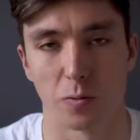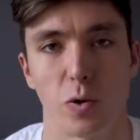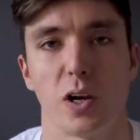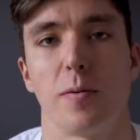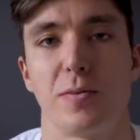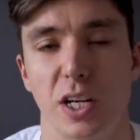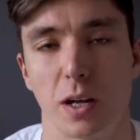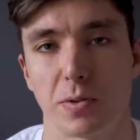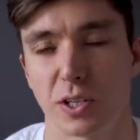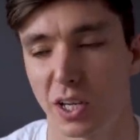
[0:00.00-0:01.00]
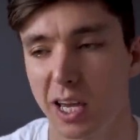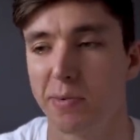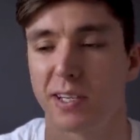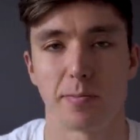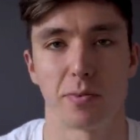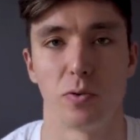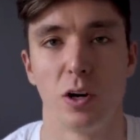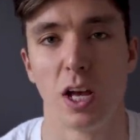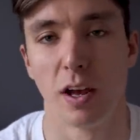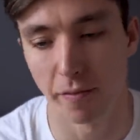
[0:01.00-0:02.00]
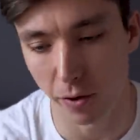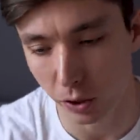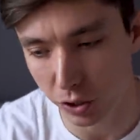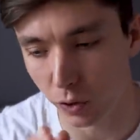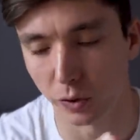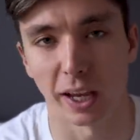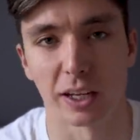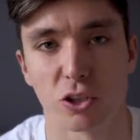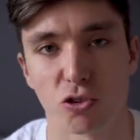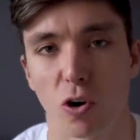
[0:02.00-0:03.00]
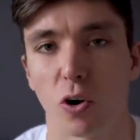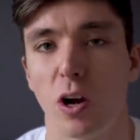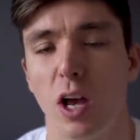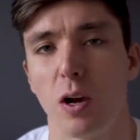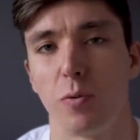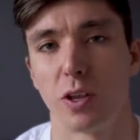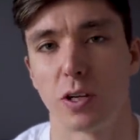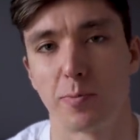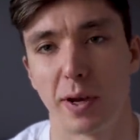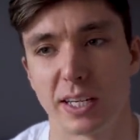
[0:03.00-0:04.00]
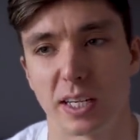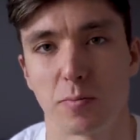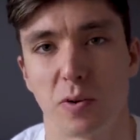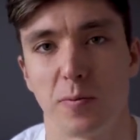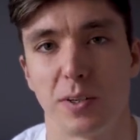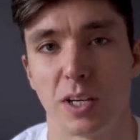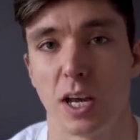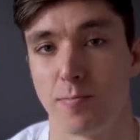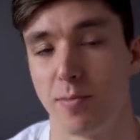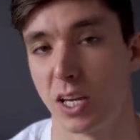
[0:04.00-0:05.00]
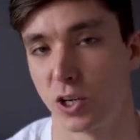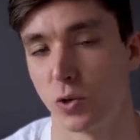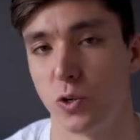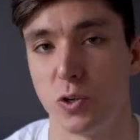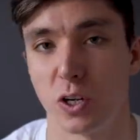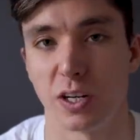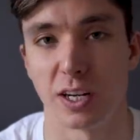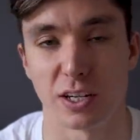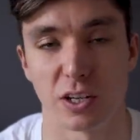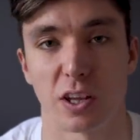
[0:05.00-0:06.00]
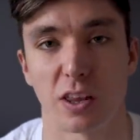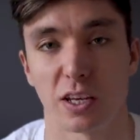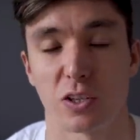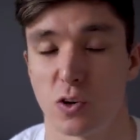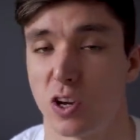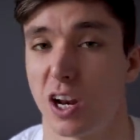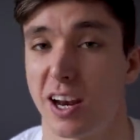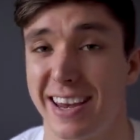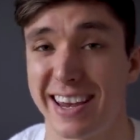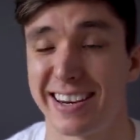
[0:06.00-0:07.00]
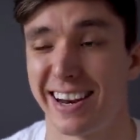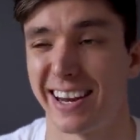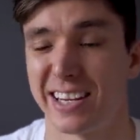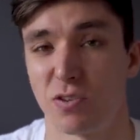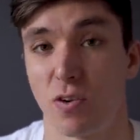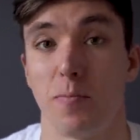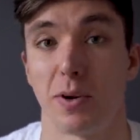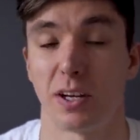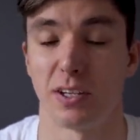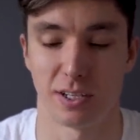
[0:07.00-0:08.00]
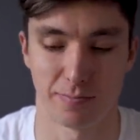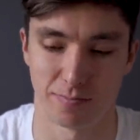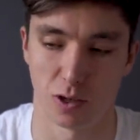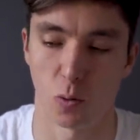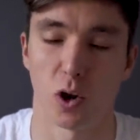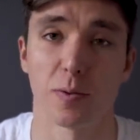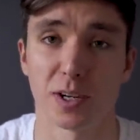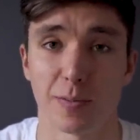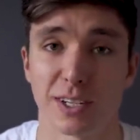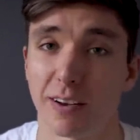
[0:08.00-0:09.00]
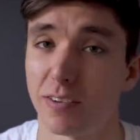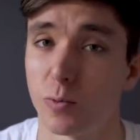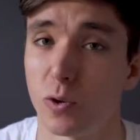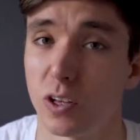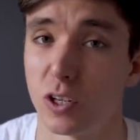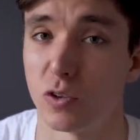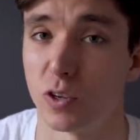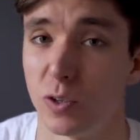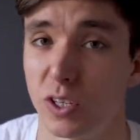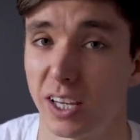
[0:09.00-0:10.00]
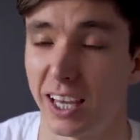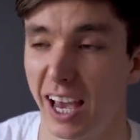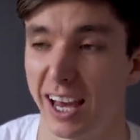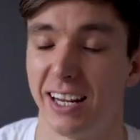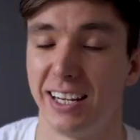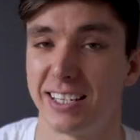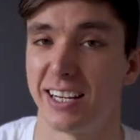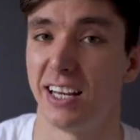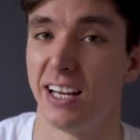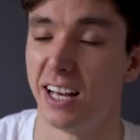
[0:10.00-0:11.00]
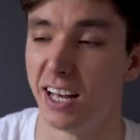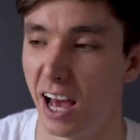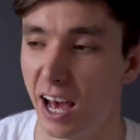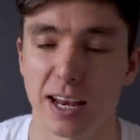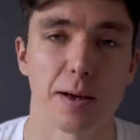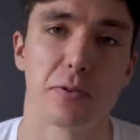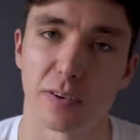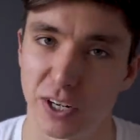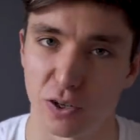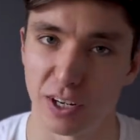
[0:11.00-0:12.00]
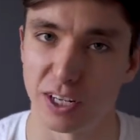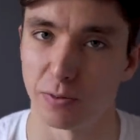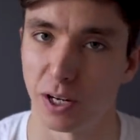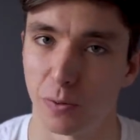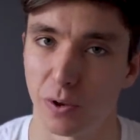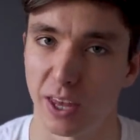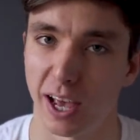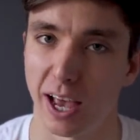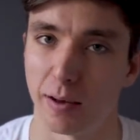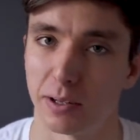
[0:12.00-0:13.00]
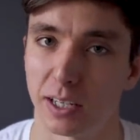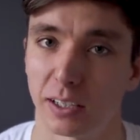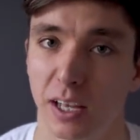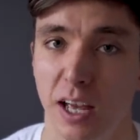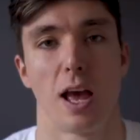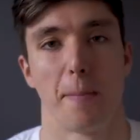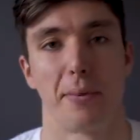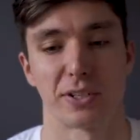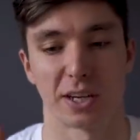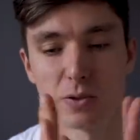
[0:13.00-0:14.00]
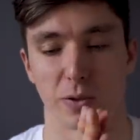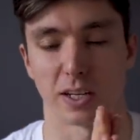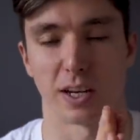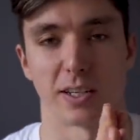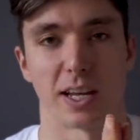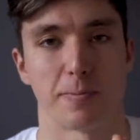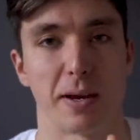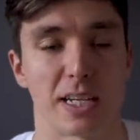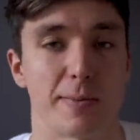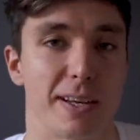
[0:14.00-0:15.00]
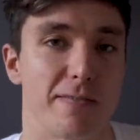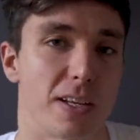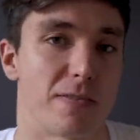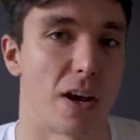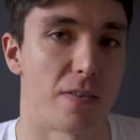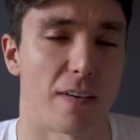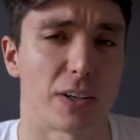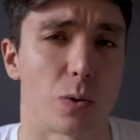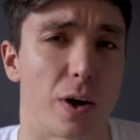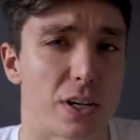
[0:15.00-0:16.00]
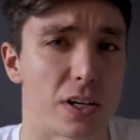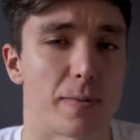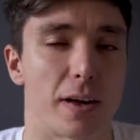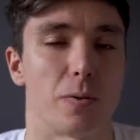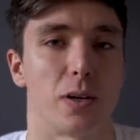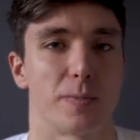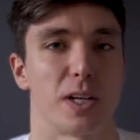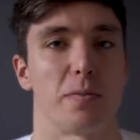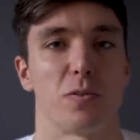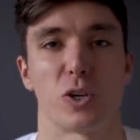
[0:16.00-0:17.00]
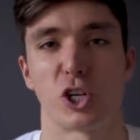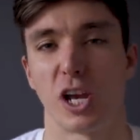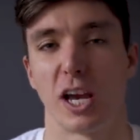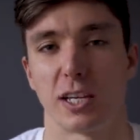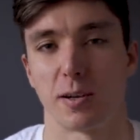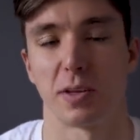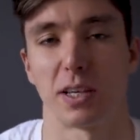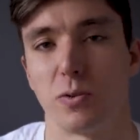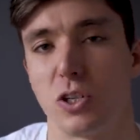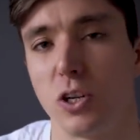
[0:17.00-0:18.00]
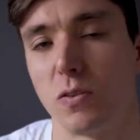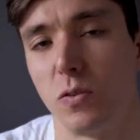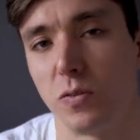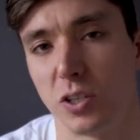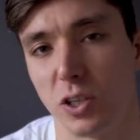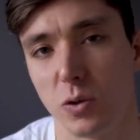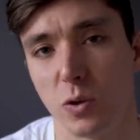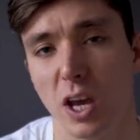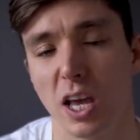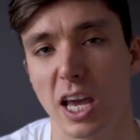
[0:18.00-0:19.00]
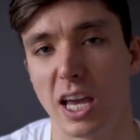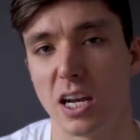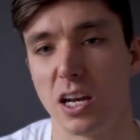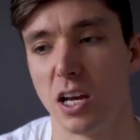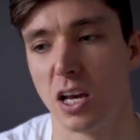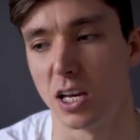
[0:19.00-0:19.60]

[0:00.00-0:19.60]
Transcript: the one-arm chin-up. Just keep it simple. Focus on getting strong with those basic movements. Make sure you condition the things you're gonna need later on, because the one-arm chin-up is definitely one of those drills that can elicit a number of injuries, and we don't want that happening. But as always, guys, that has basically been it for this video. If you have any questions about the one-arm chin-up, if you wanna share something that was useful for you in